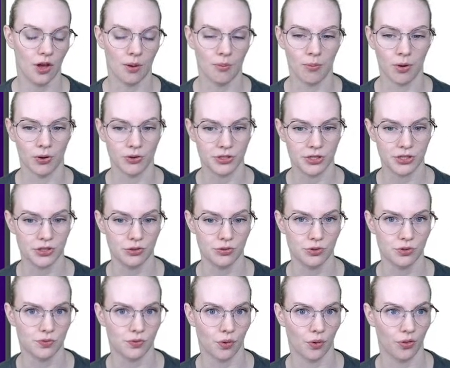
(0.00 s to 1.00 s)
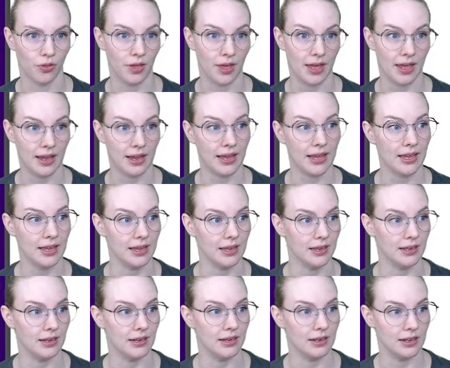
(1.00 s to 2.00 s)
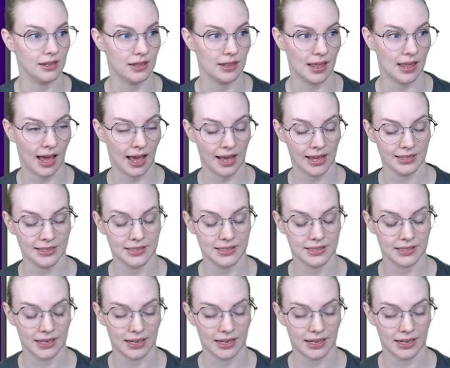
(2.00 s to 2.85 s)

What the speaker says: most useful thing in that